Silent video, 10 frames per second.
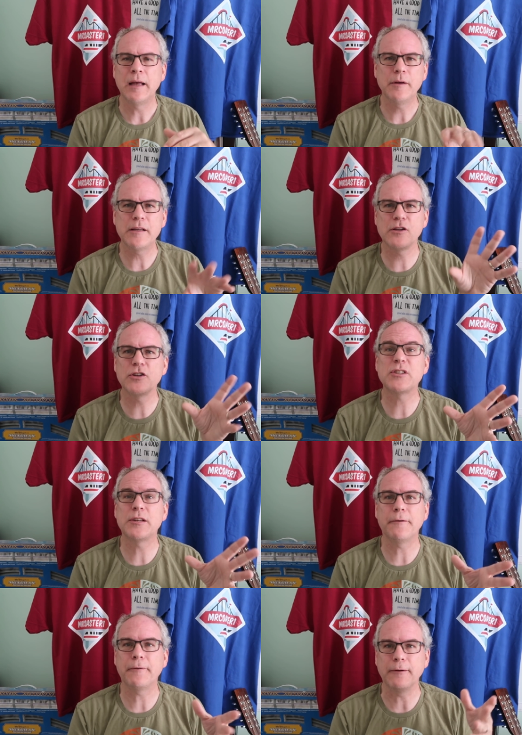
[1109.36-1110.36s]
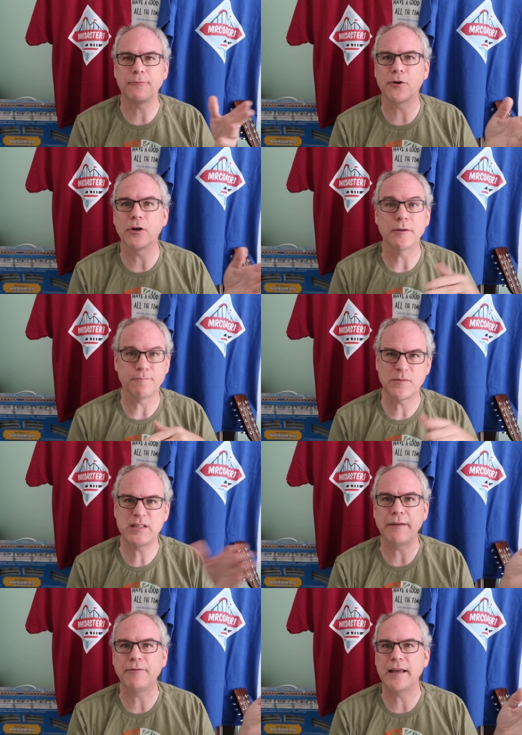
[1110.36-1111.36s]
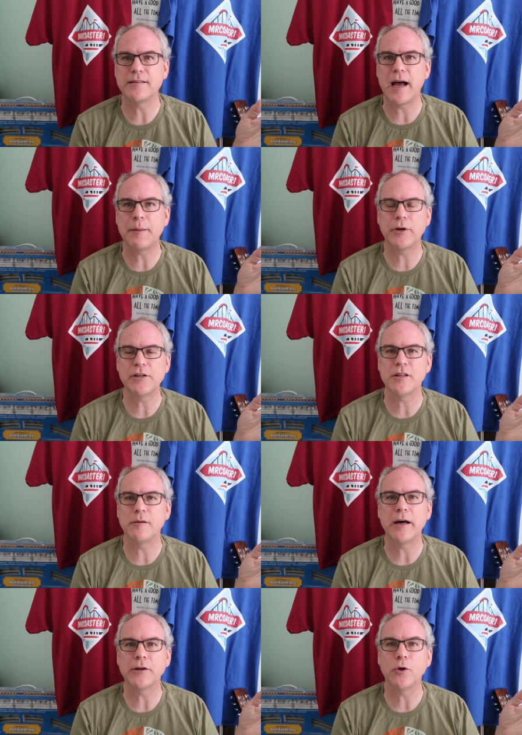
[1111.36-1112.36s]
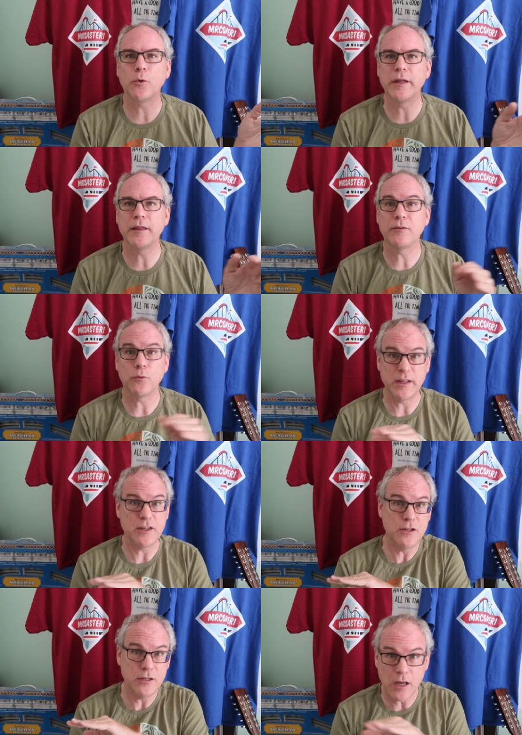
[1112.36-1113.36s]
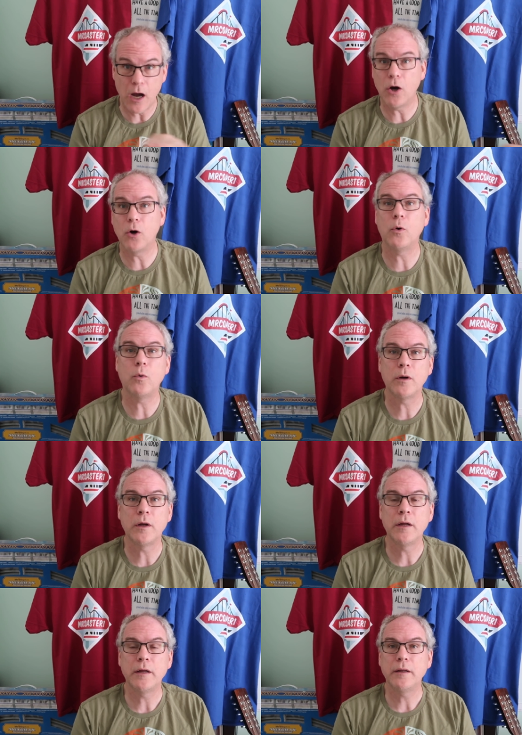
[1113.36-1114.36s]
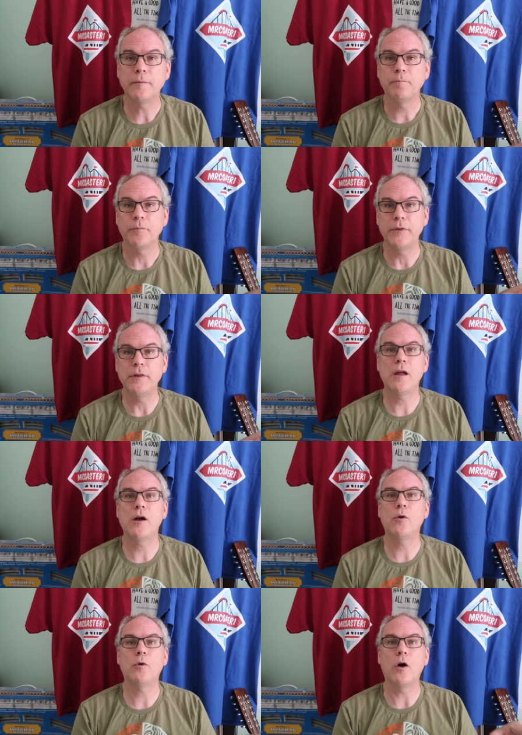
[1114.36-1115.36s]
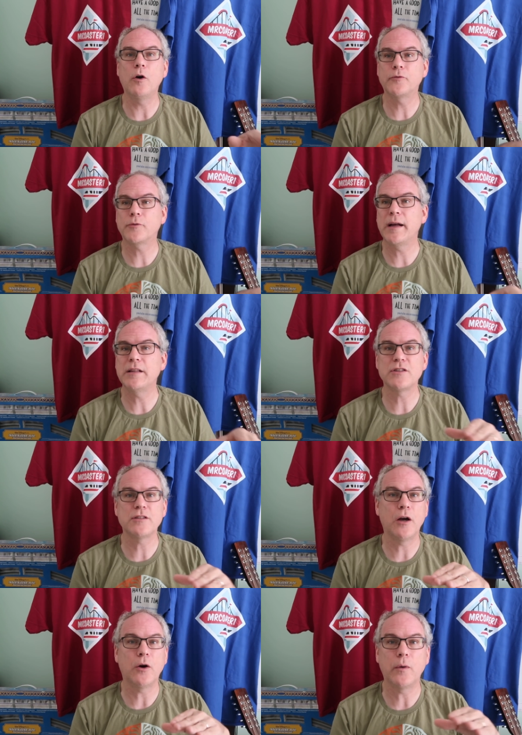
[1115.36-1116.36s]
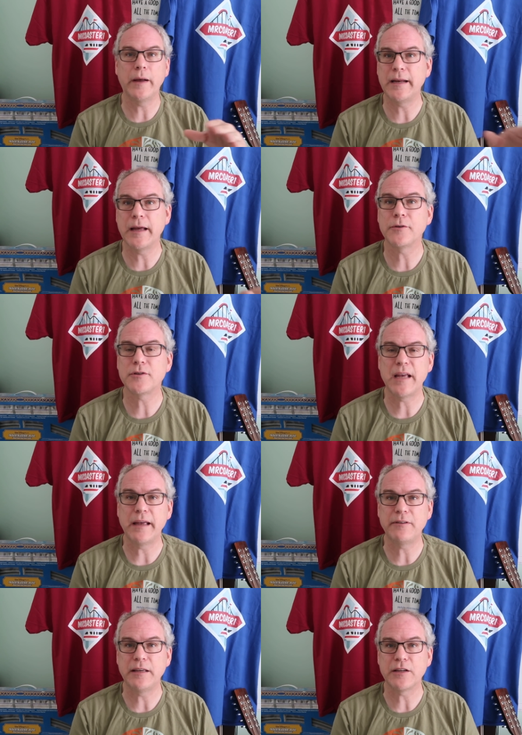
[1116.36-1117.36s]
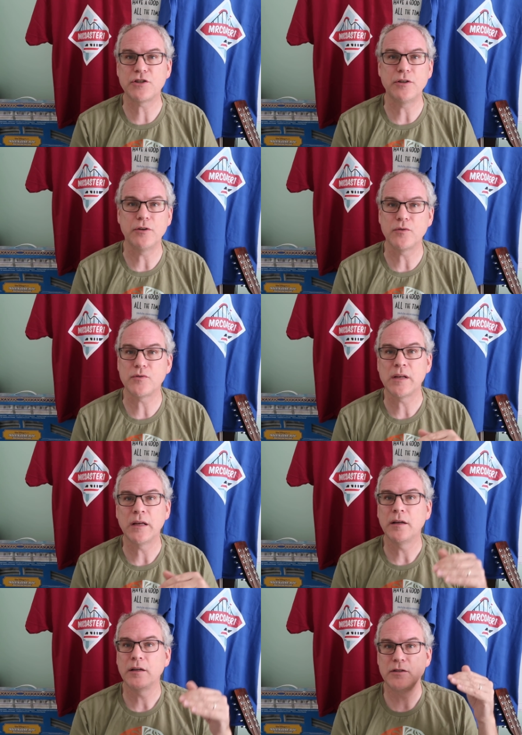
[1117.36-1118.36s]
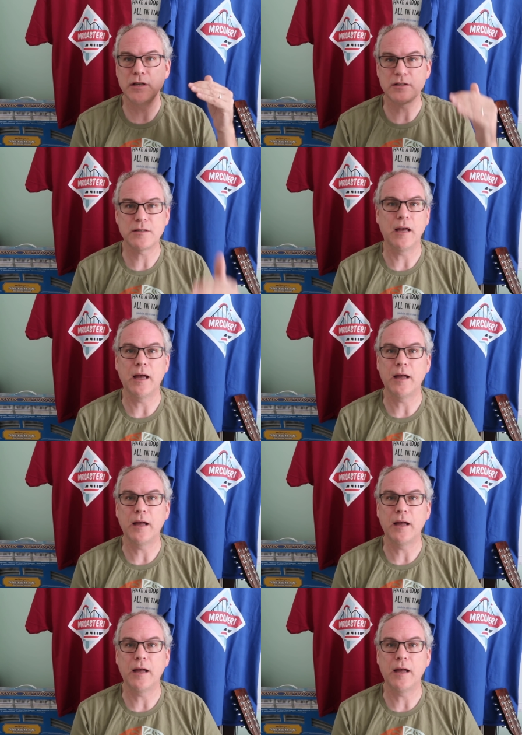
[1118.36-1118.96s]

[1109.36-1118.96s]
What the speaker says: There's a little certificate for our safe days operation of the monorail with no overruns, no any other safety issues, just